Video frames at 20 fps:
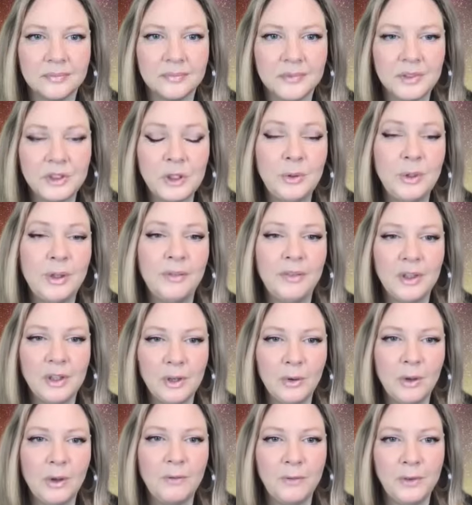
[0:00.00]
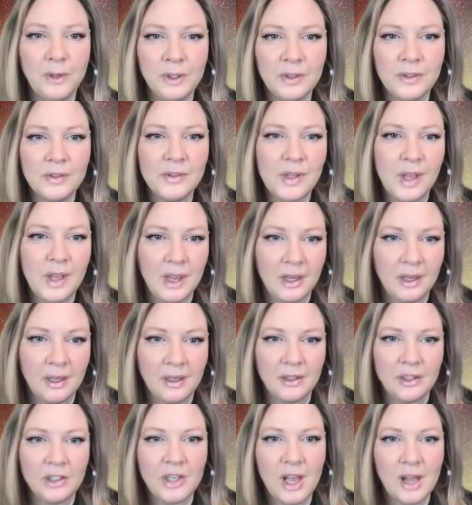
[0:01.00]
So even though it feels
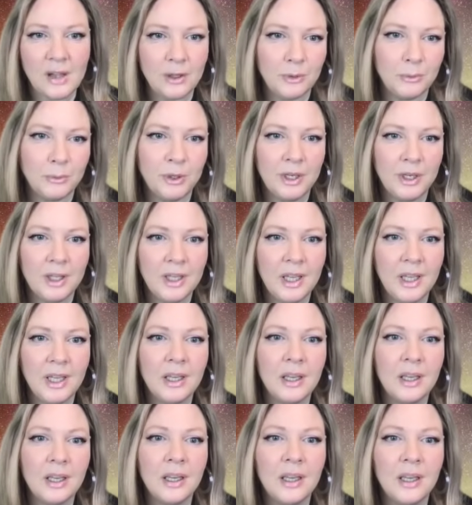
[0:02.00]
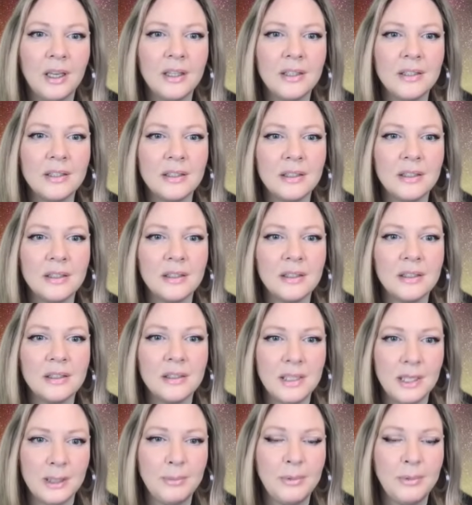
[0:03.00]
like shallow breathing, it's
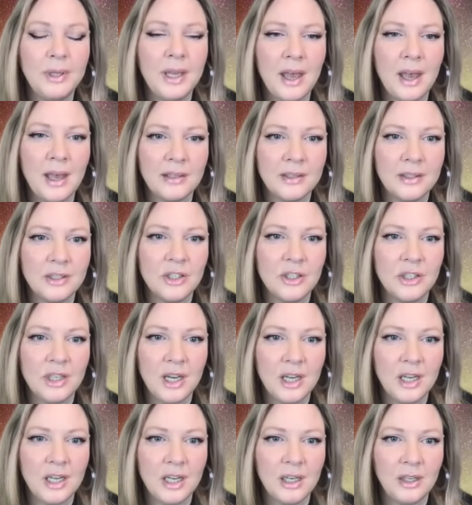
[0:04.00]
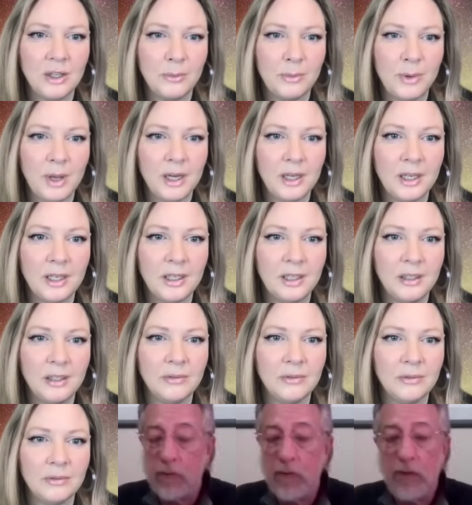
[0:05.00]
deeply oxygenating your body.
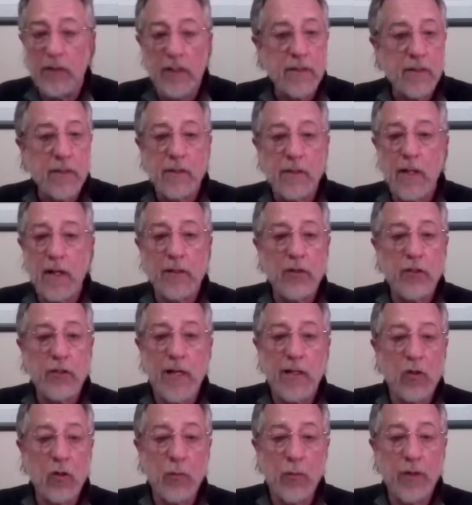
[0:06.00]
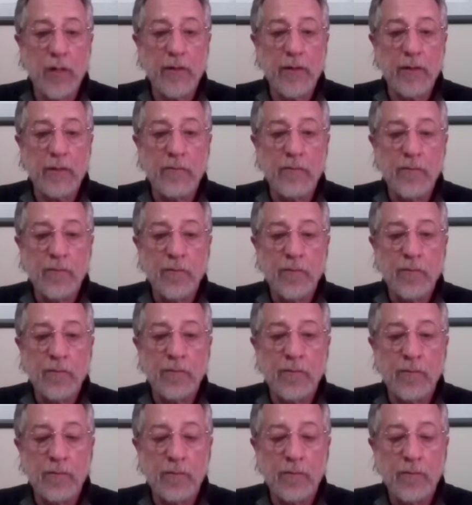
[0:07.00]
This is not shallow breathing.
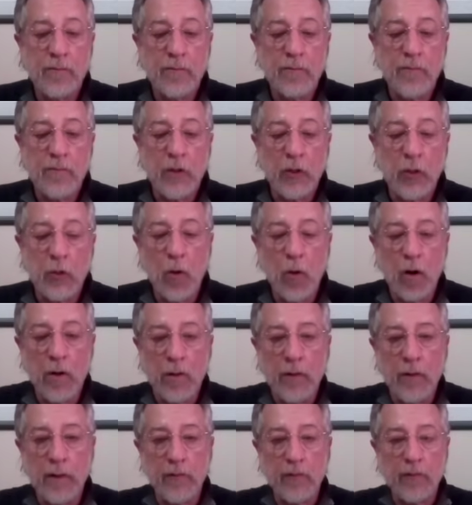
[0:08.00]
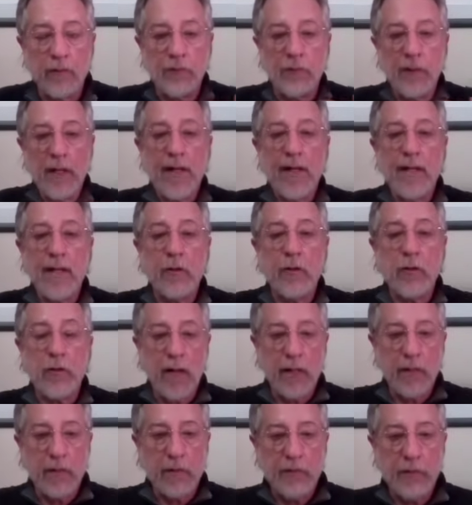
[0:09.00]
You are inflating. You're
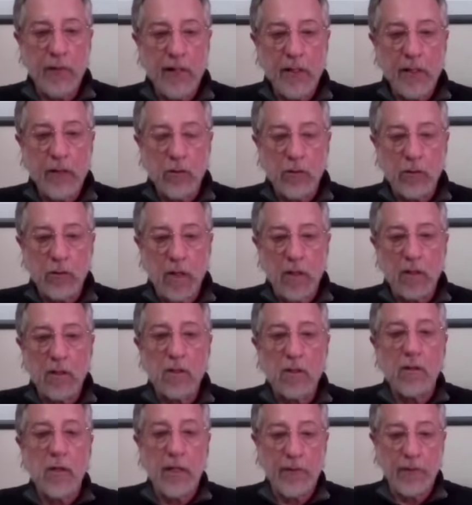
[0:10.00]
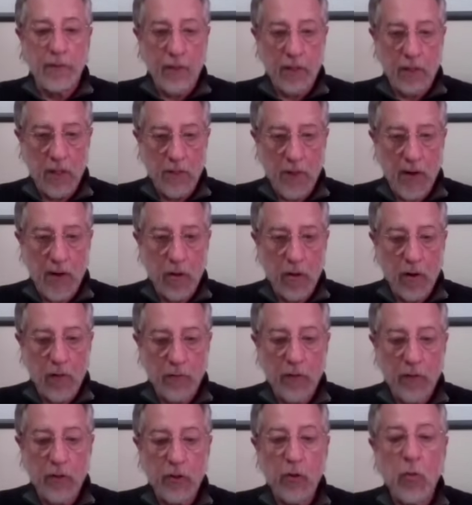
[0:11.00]
not inflating your lungs. They fill up,
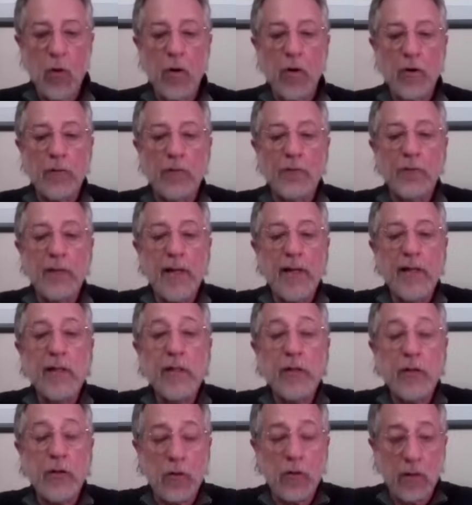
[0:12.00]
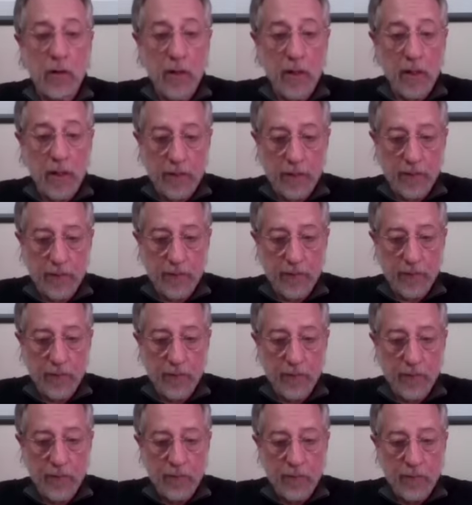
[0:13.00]
however, you are inflating your gut.
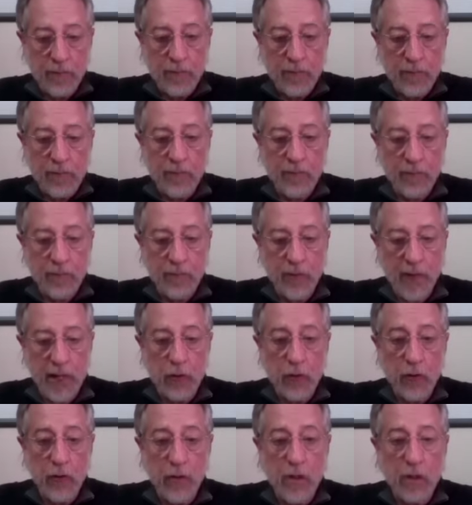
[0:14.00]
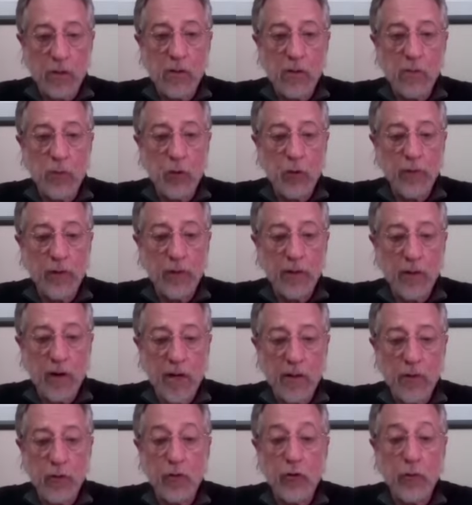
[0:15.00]
And your gut's moving,
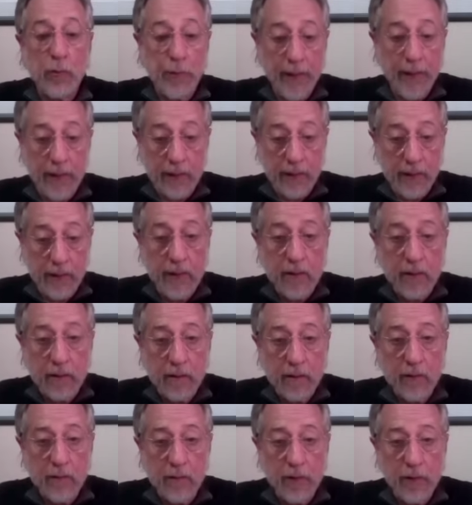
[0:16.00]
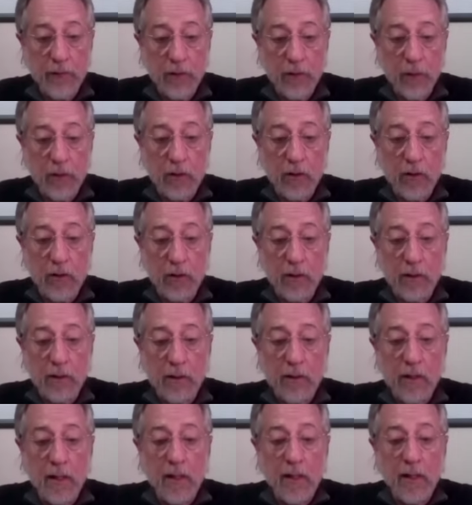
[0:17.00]
right? Or your belly, whatever you want to call it.